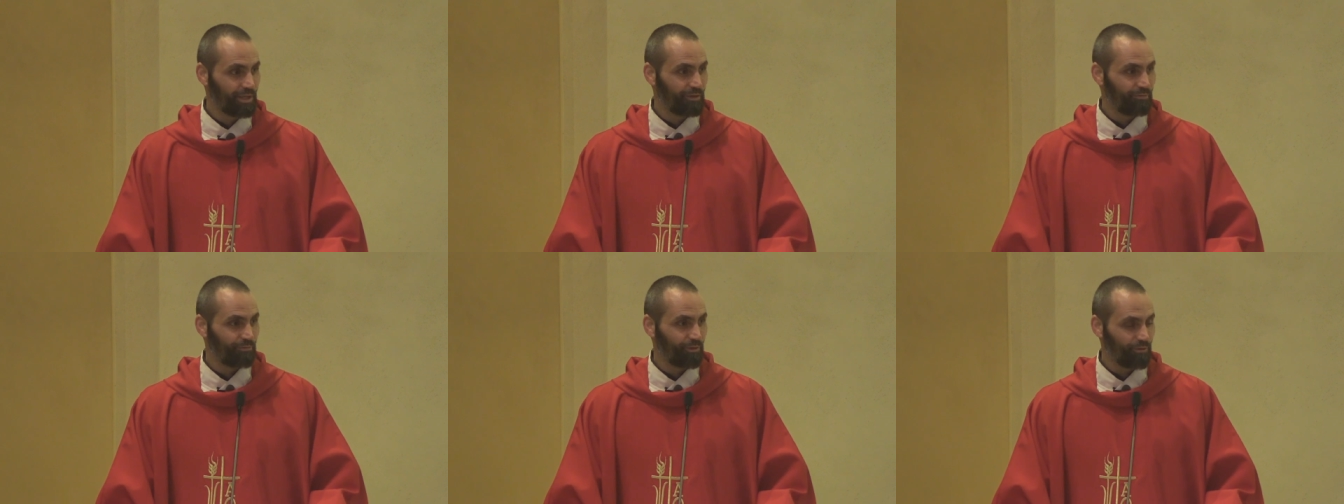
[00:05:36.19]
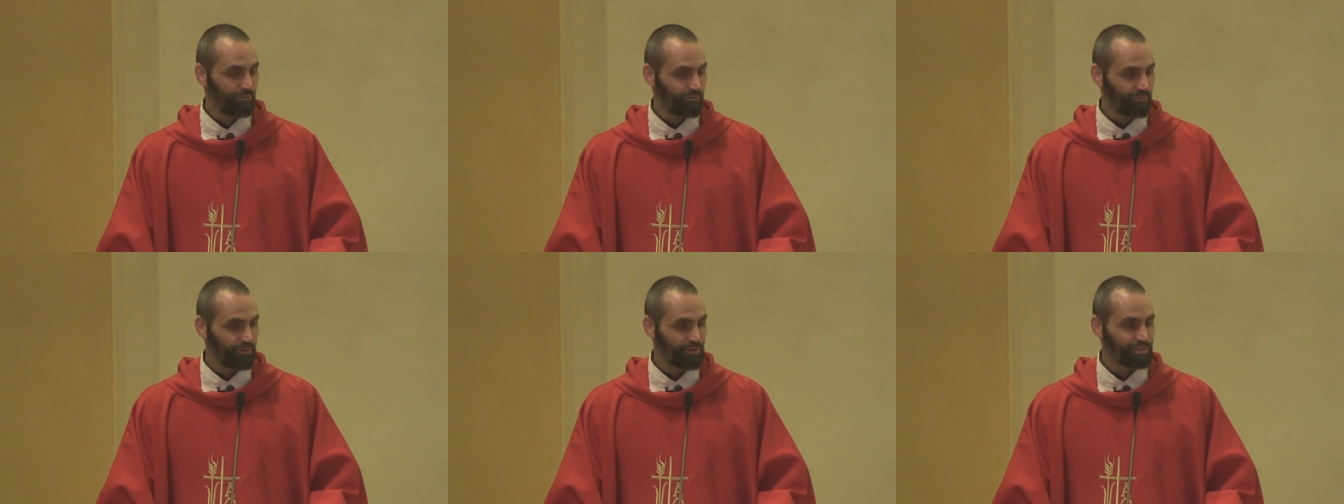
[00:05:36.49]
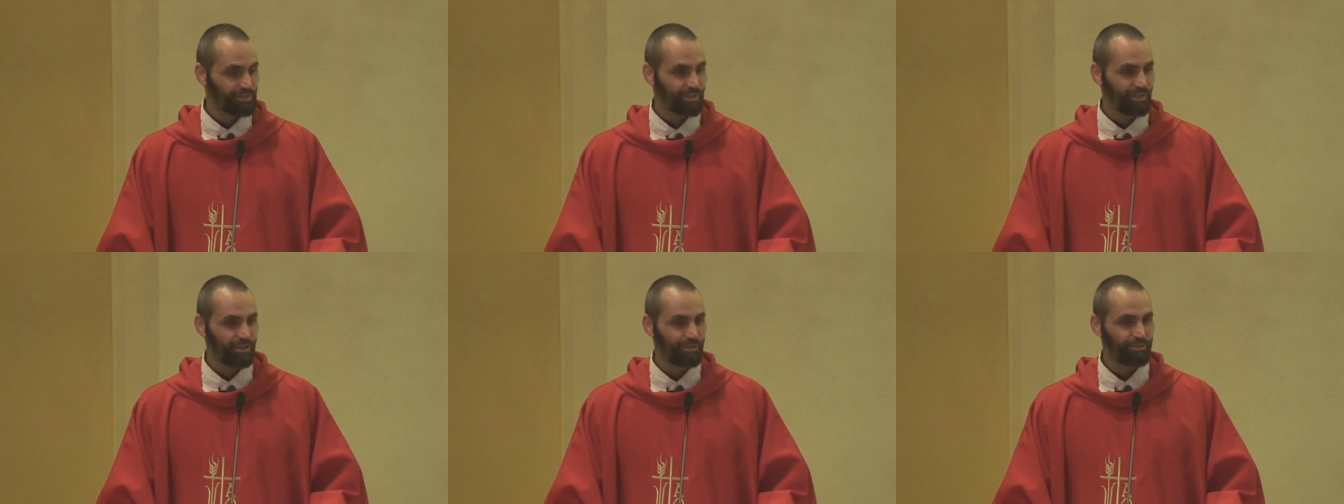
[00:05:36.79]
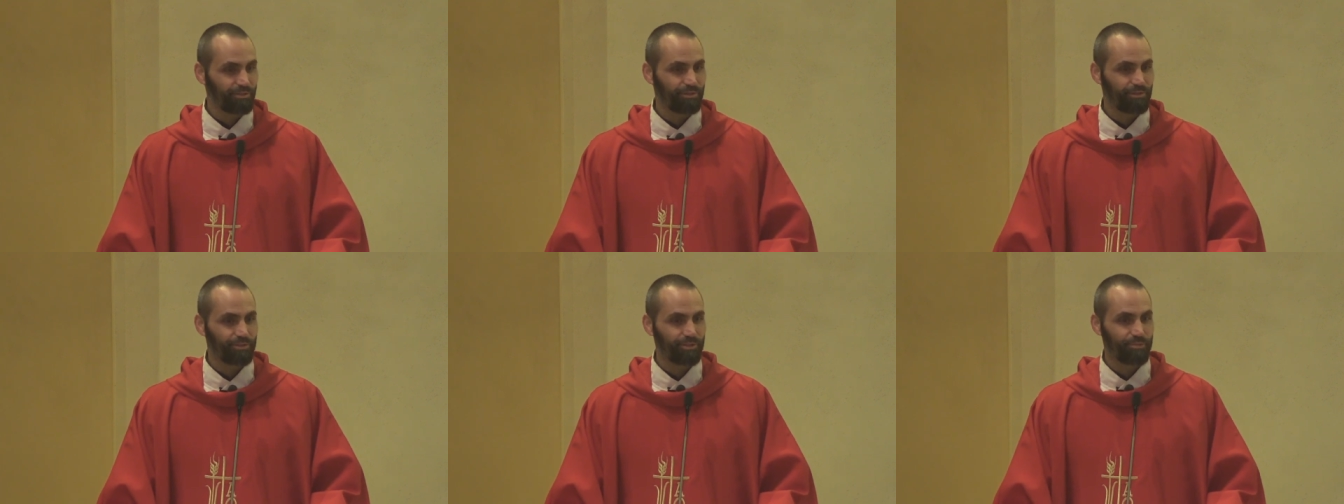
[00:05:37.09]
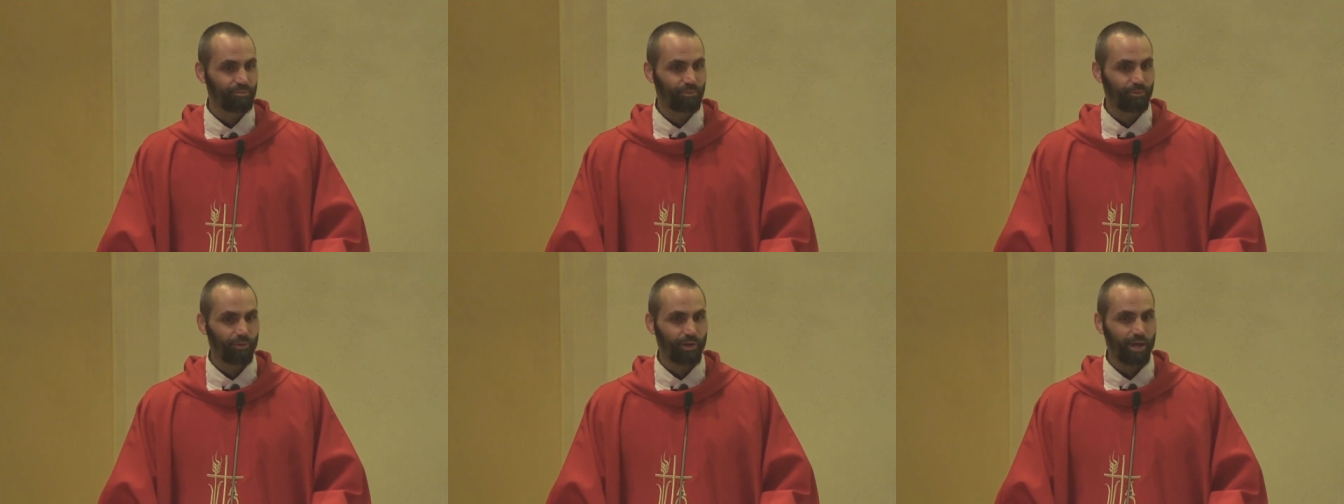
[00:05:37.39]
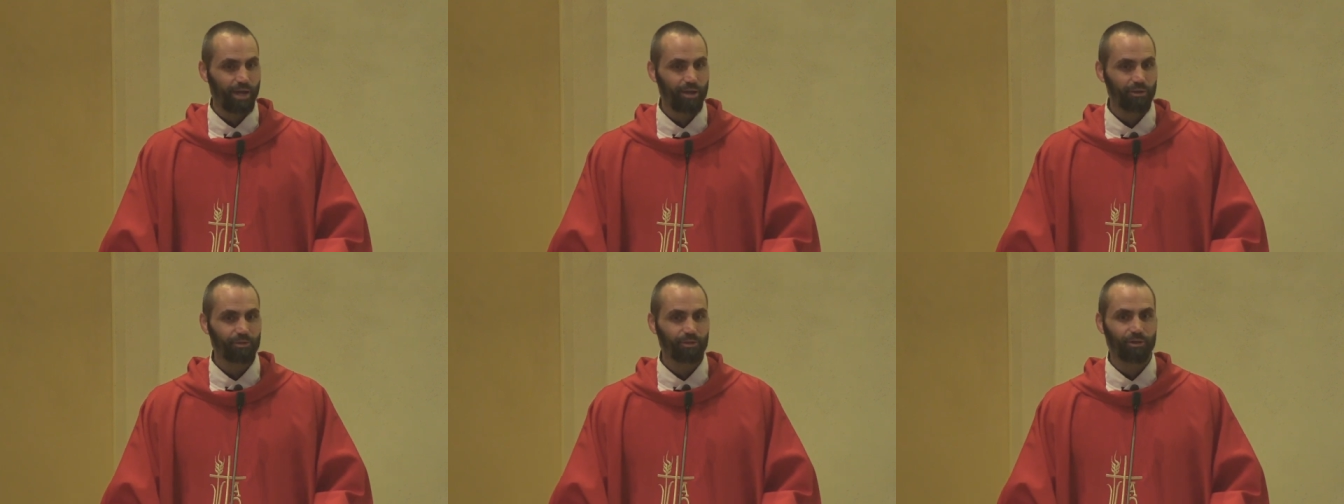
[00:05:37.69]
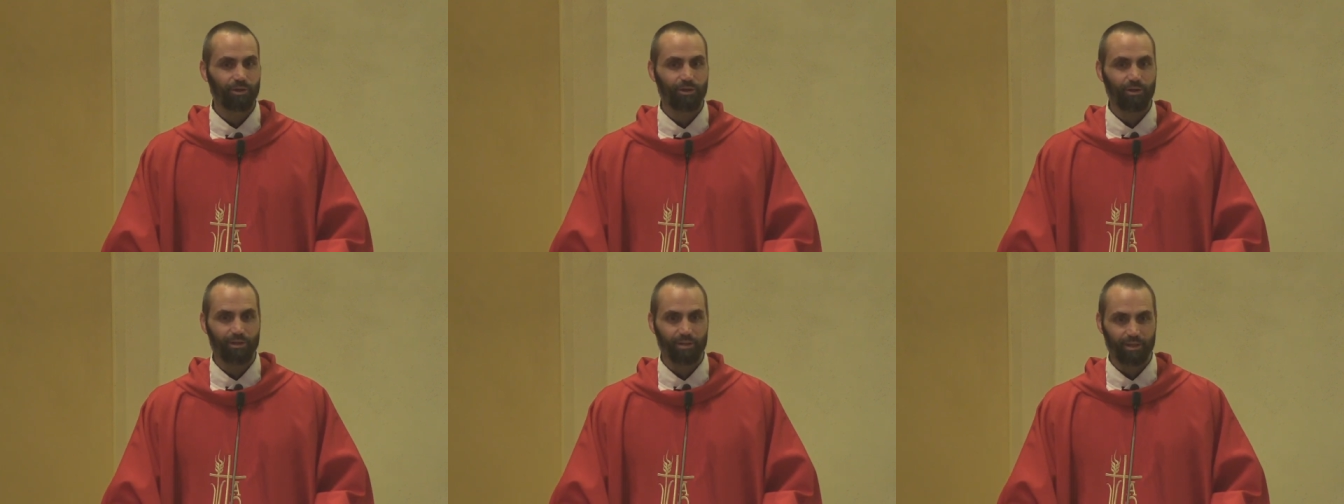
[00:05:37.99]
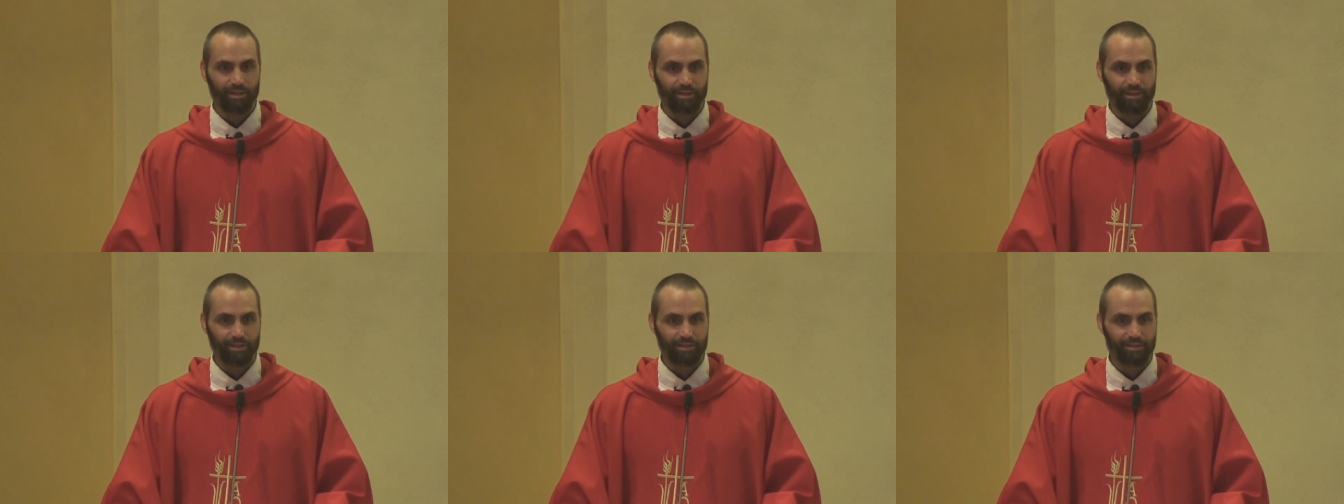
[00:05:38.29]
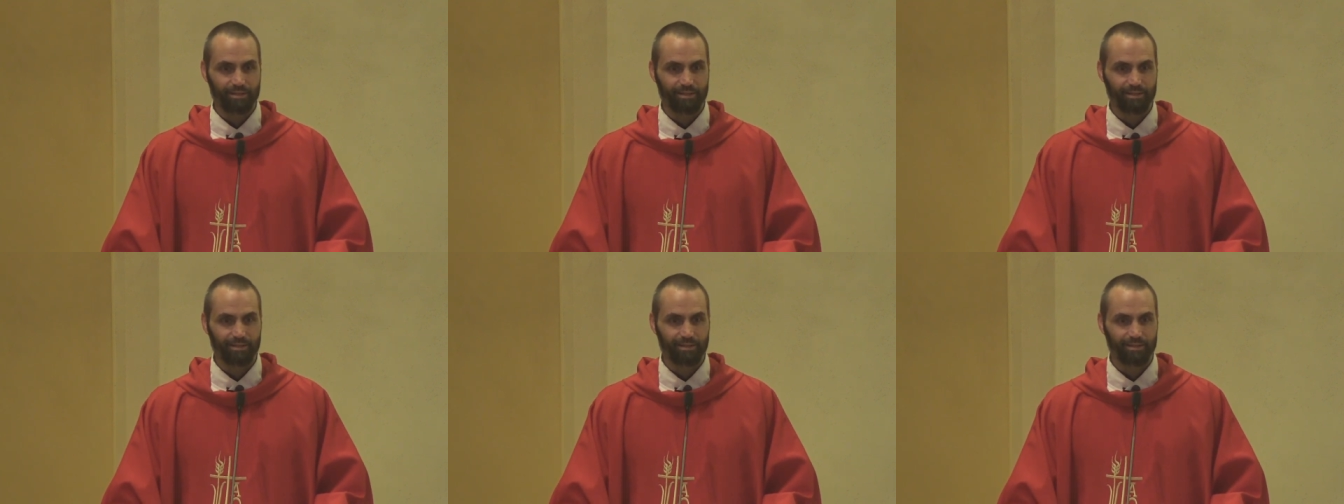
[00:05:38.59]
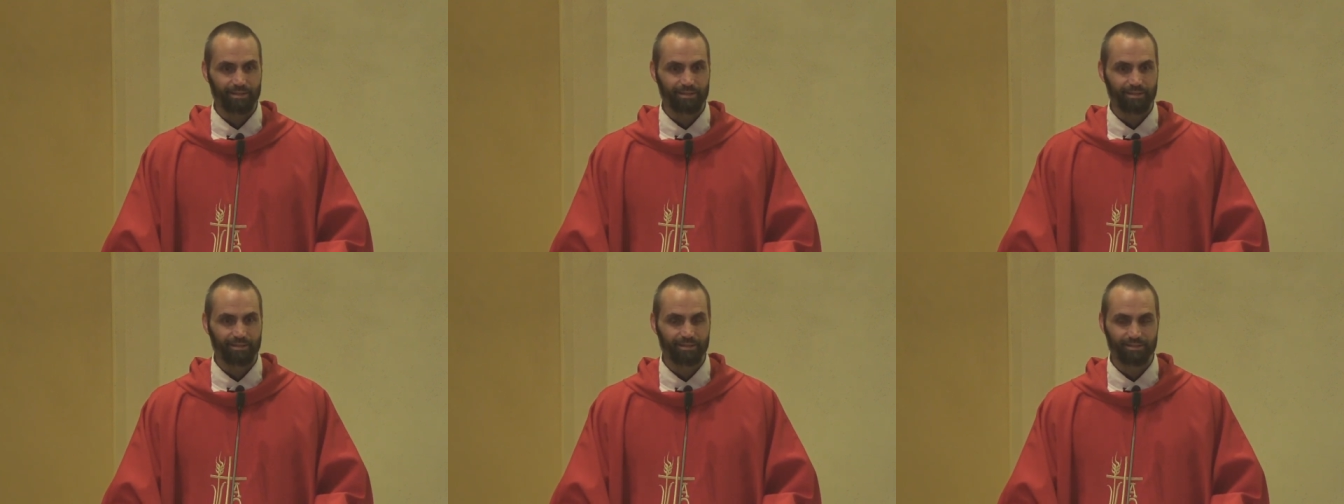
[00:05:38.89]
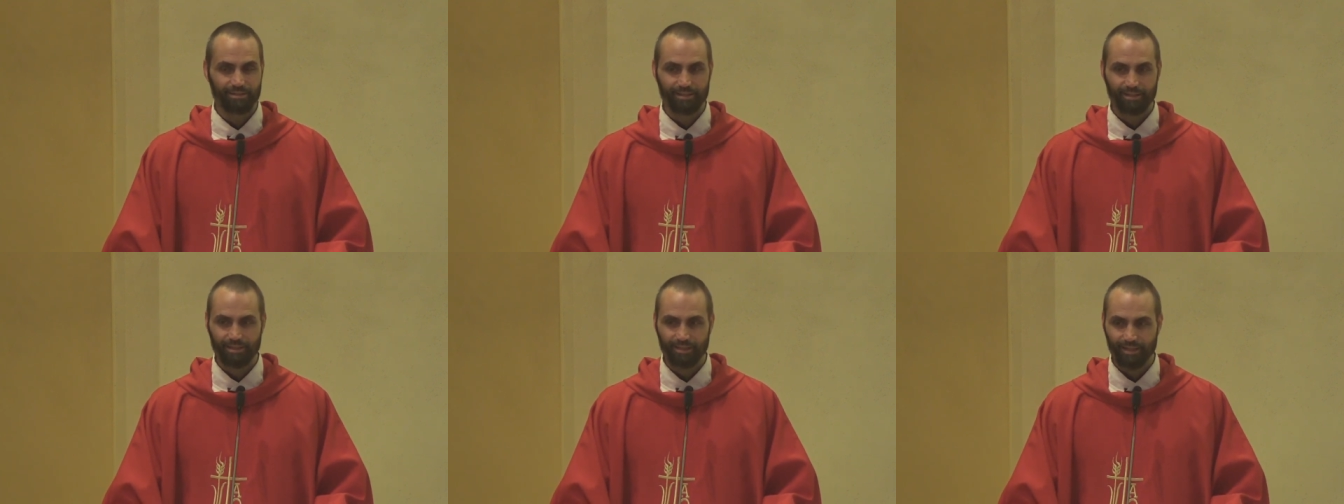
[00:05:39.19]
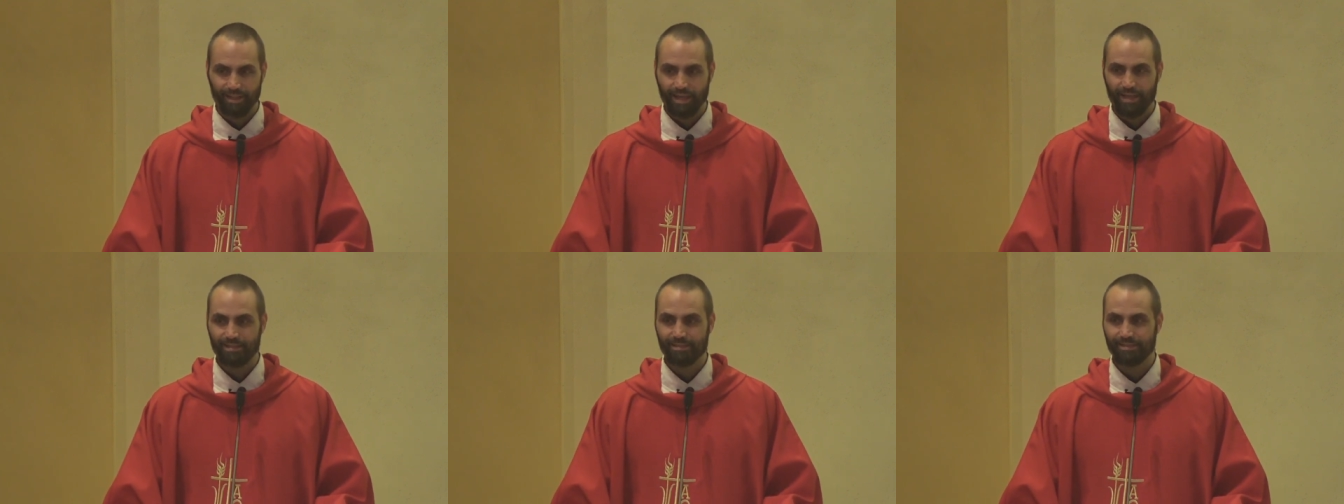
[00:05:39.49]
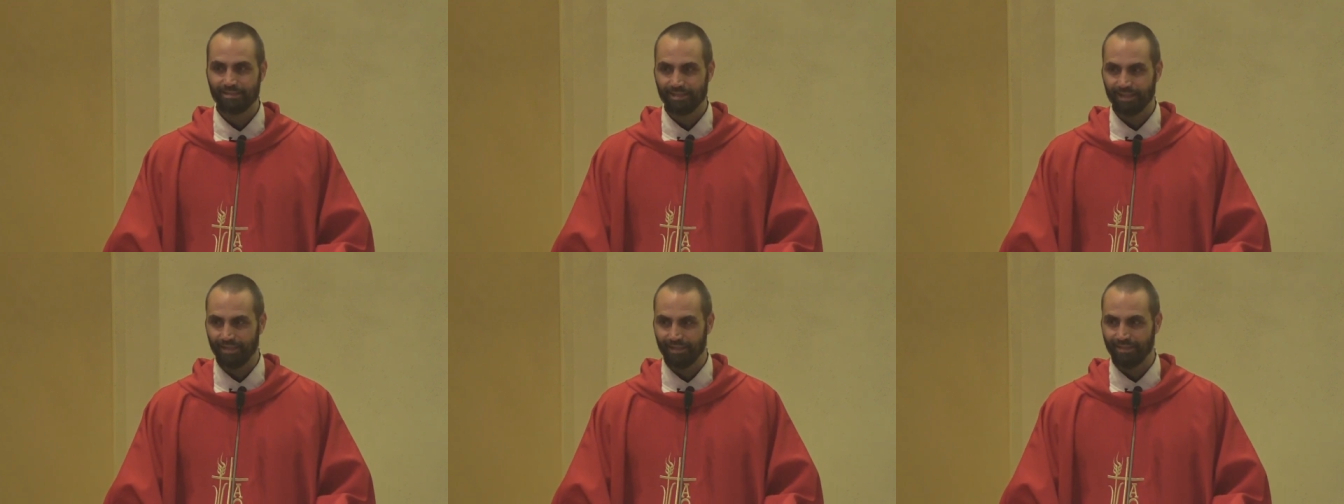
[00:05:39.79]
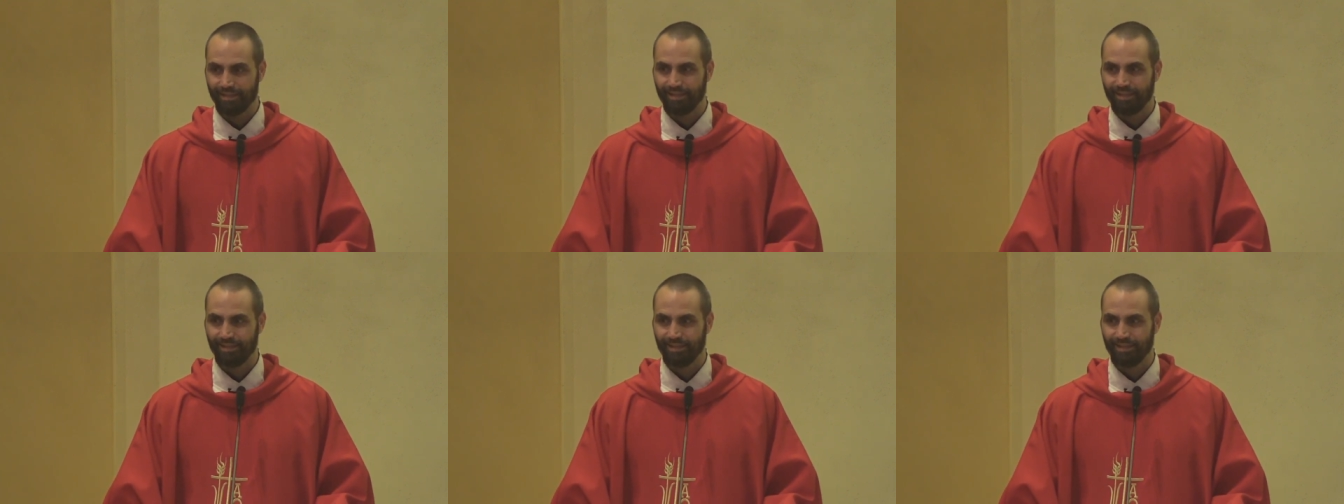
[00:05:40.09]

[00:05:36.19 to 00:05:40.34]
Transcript: Well, first thing you do is you pour alcohol on it to cleanse it,